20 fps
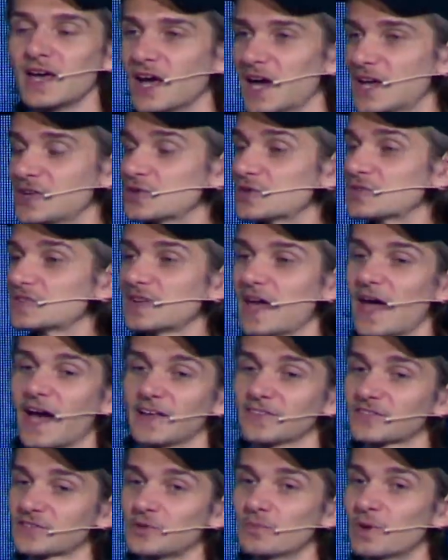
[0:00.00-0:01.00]
and just
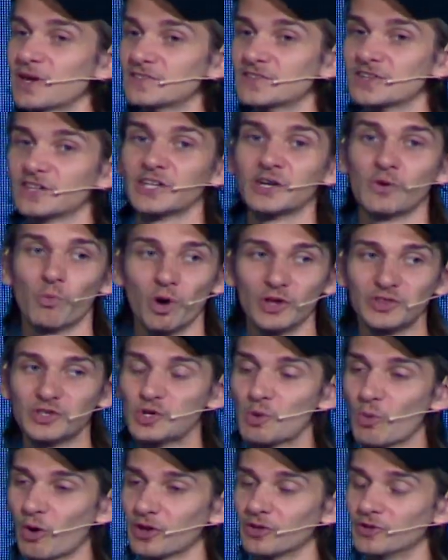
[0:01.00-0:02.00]
asks you basically what
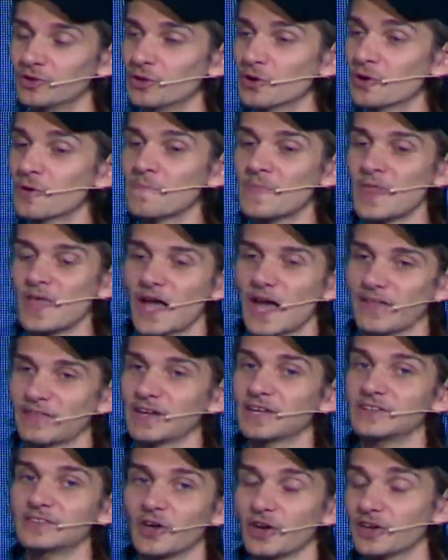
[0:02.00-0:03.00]
you want to do, and then
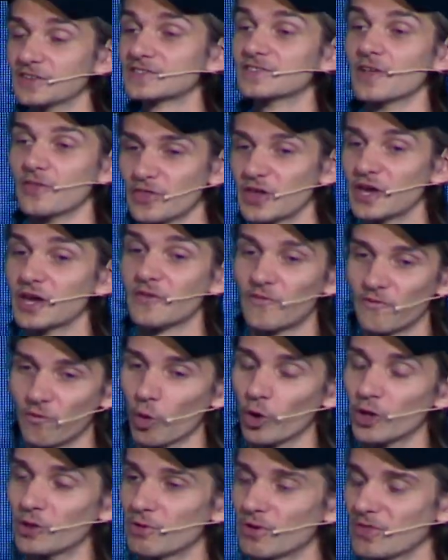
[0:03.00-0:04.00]
it does the thing
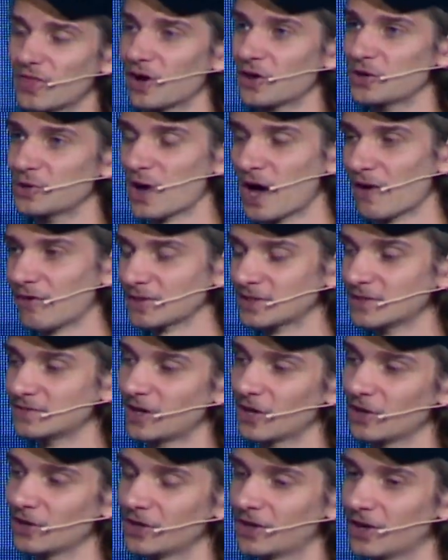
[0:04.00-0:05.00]
for you without you having to
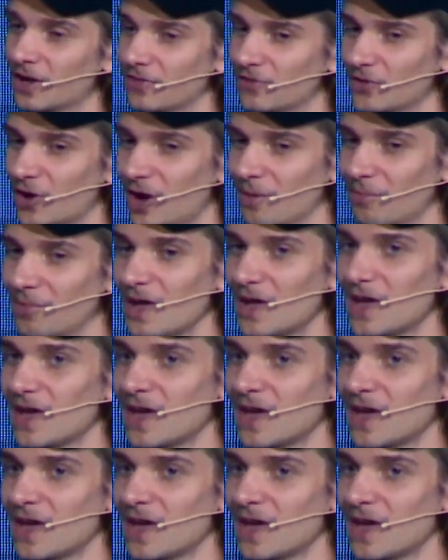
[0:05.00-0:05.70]
tell it on top.